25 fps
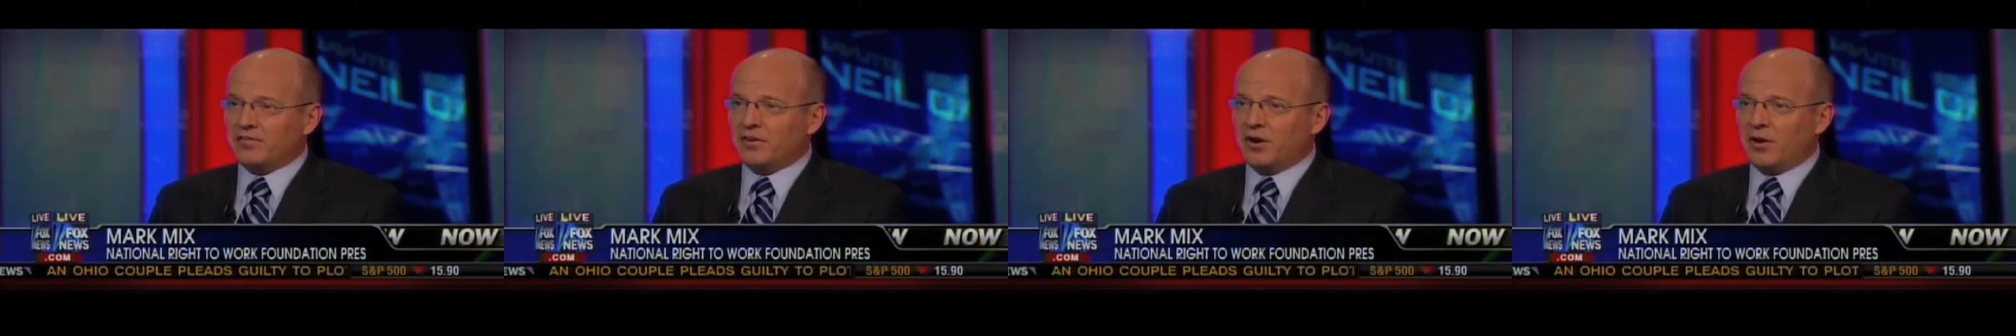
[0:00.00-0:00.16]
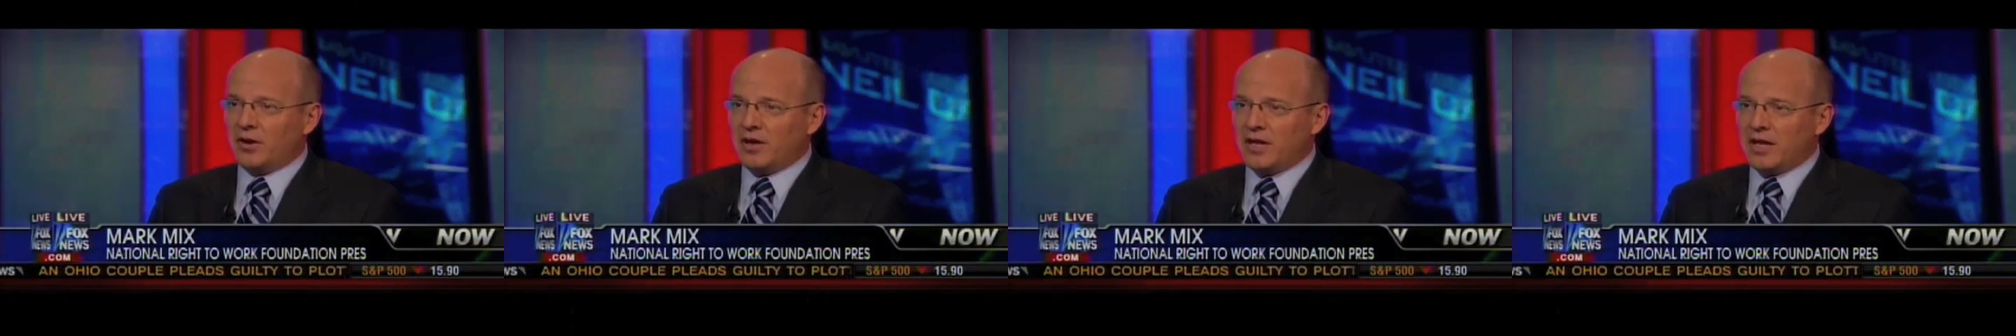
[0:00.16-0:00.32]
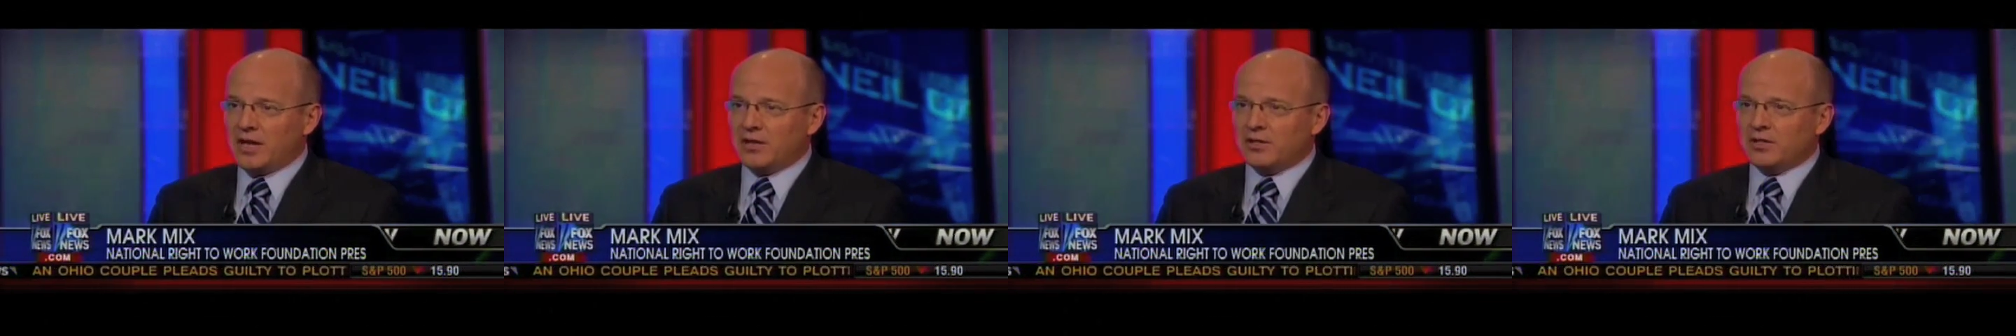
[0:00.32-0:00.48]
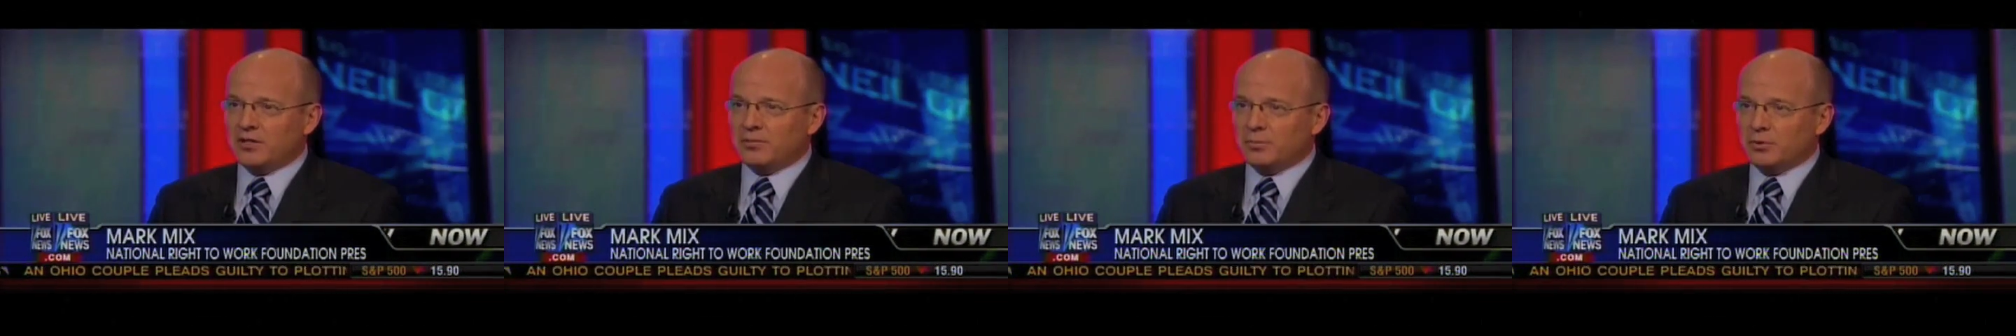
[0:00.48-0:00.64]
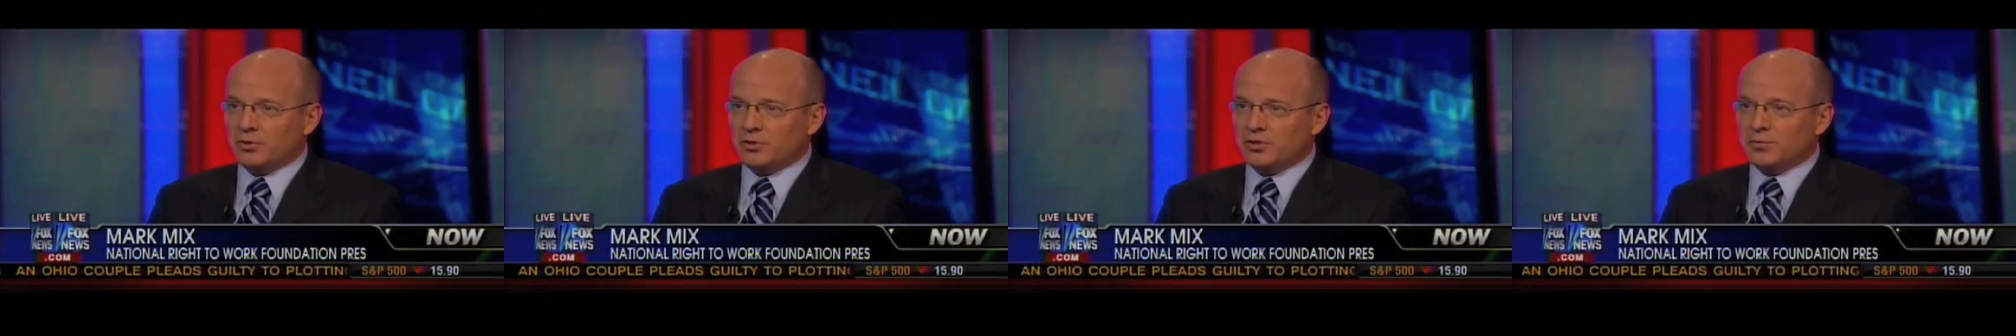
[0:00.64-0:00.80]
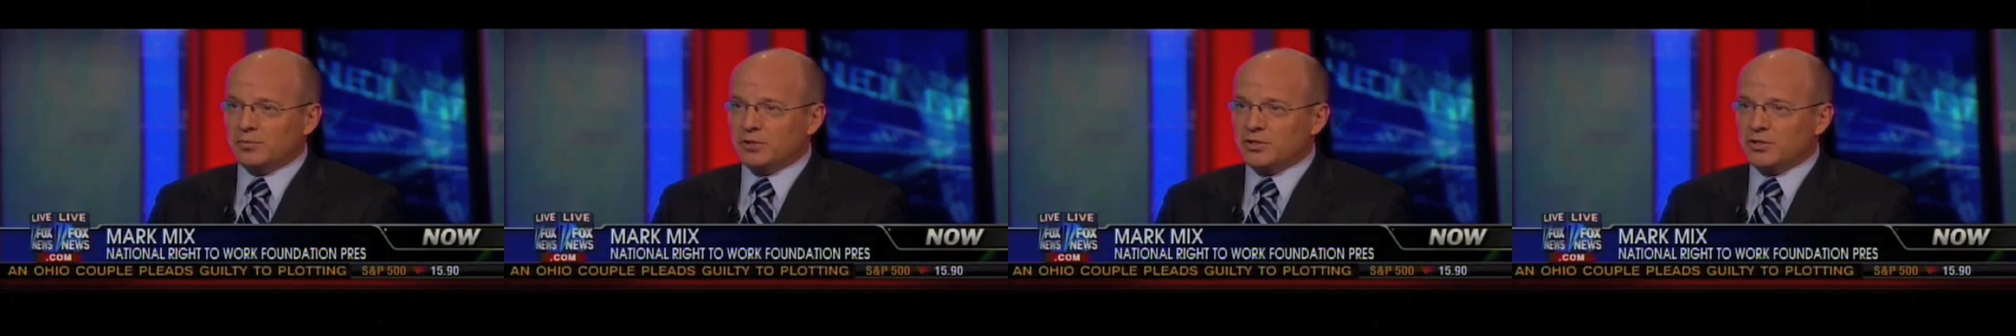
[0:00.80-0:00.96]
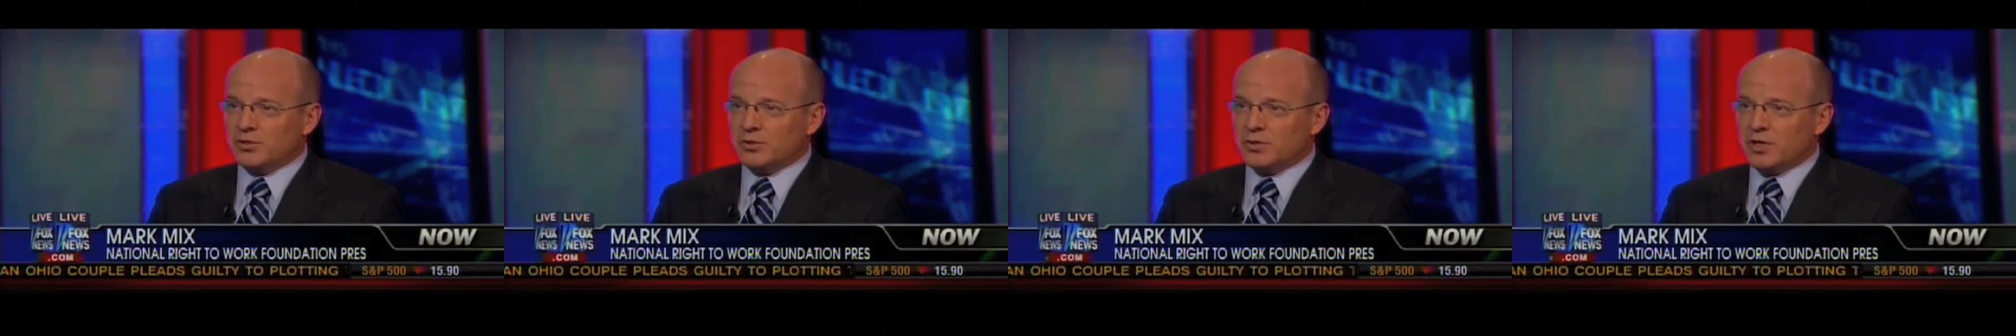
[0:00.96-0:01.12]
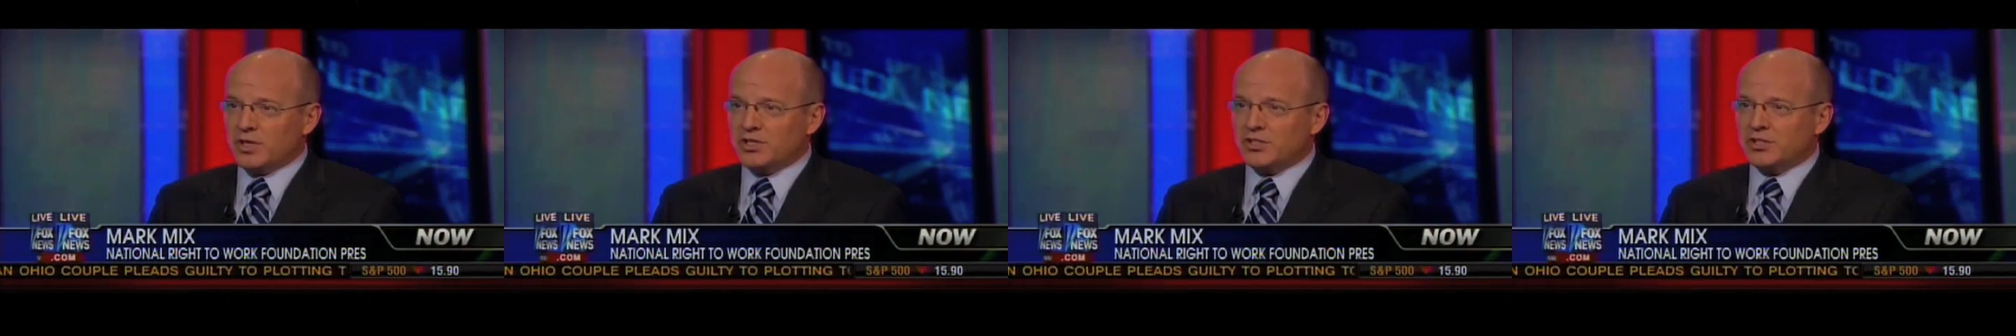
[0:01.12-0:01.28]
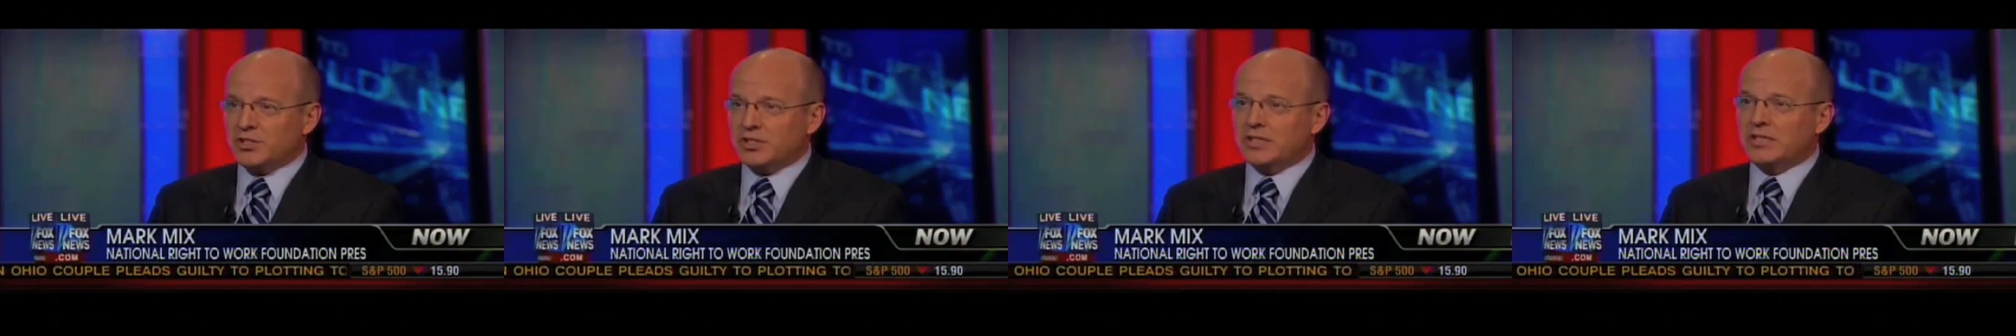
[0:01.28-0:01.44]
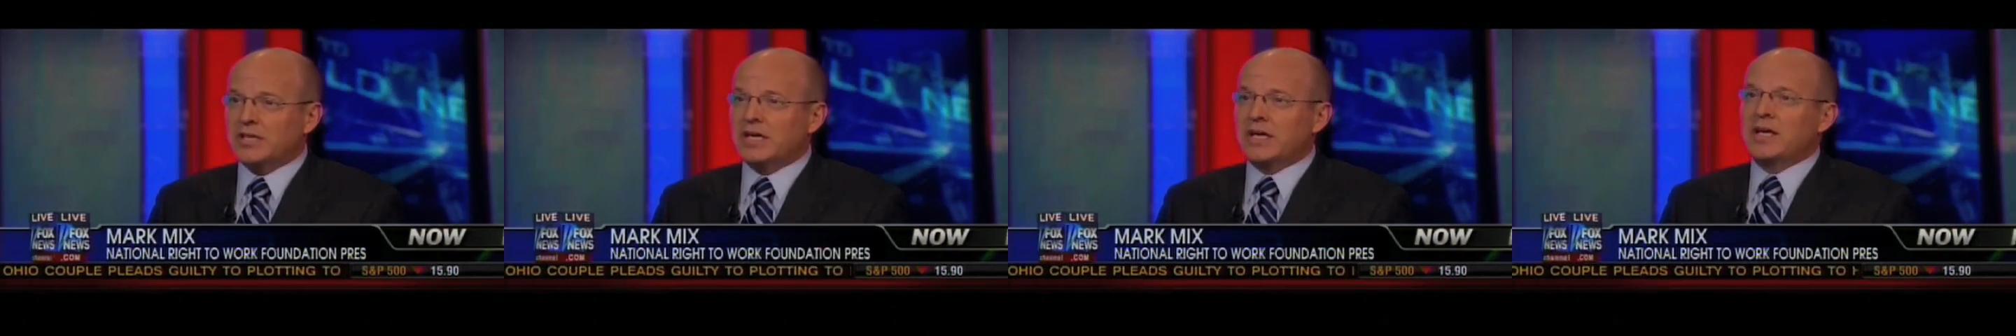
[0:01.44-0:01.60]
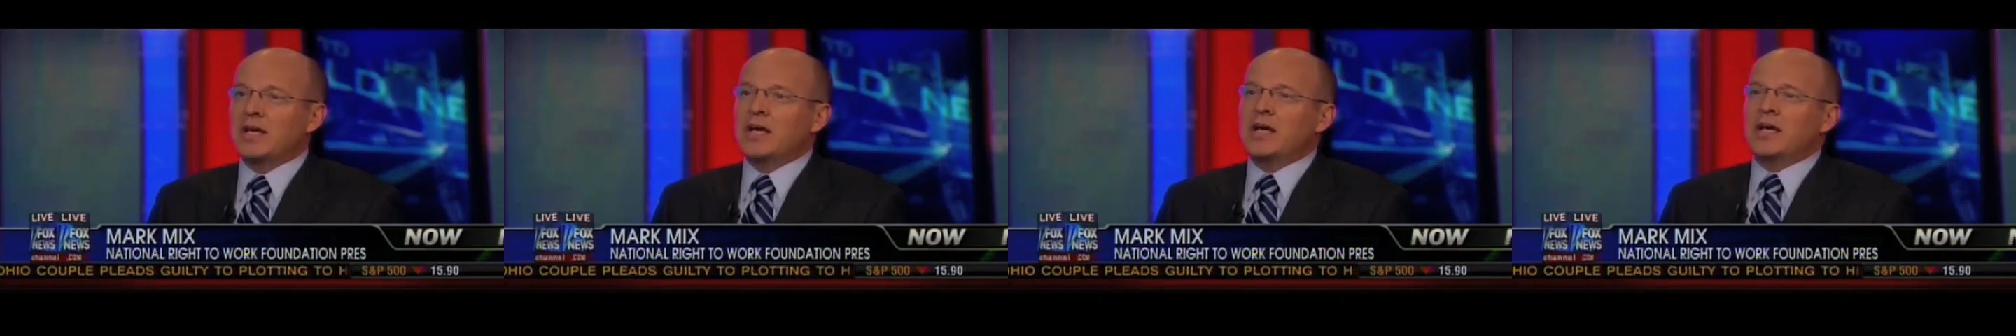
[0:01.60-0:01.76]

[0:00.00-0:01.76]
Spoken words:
very end of the Bush administration.